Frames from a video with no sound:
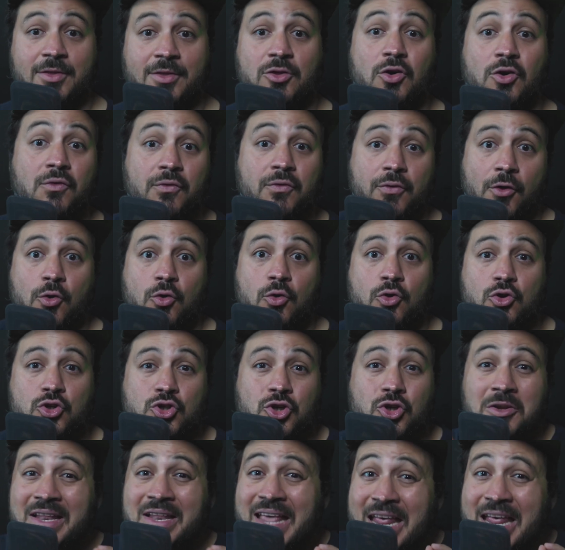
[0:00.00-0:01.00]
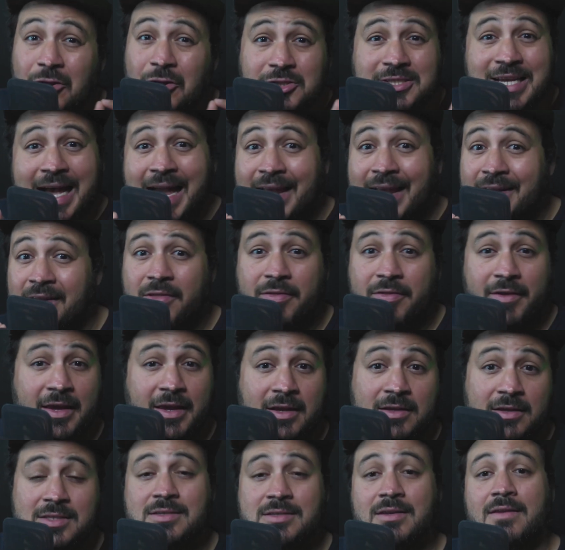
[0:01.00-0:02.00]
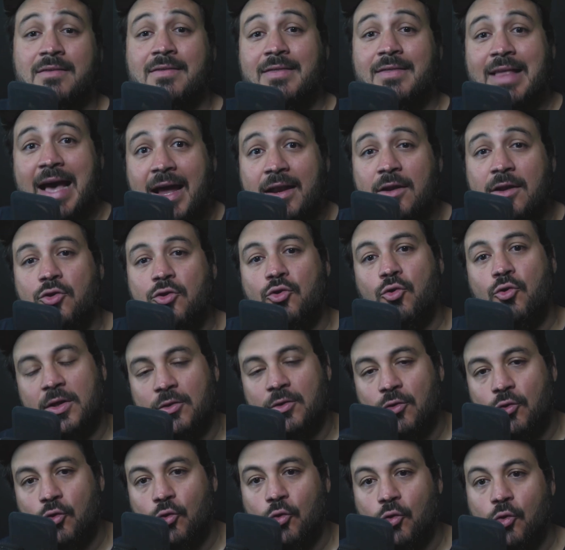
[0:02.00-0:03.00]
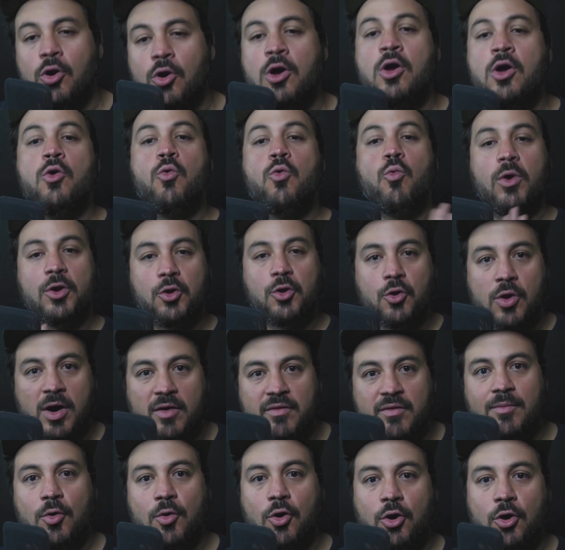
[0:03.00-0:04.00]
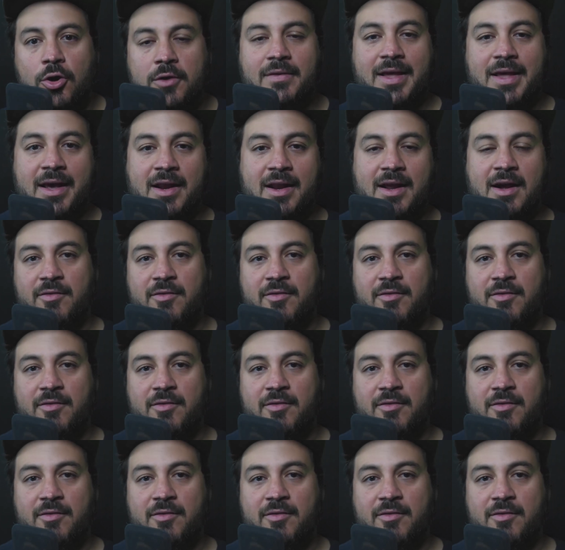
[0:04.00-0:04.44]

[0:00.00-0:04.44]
Don't focus on little tiny things that you can do when you have more data